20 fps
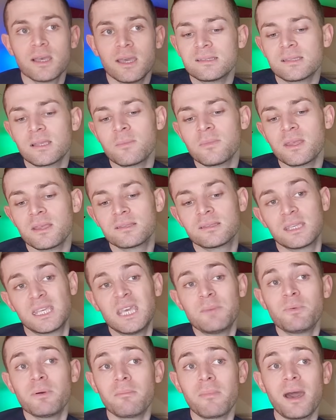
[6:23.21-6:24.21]
That's something to
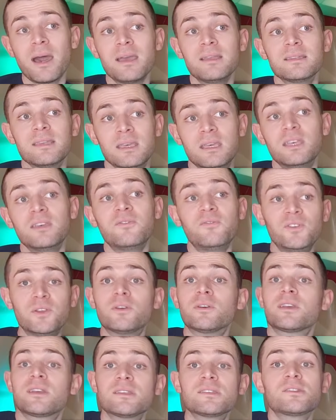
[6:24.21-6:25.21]
keep in mind if
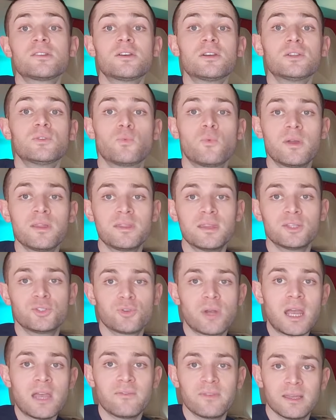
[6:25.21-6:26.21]
you're concerned with the
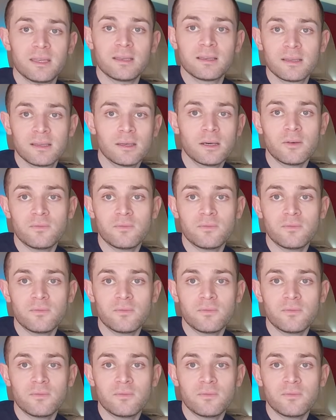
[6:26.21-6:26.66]
driving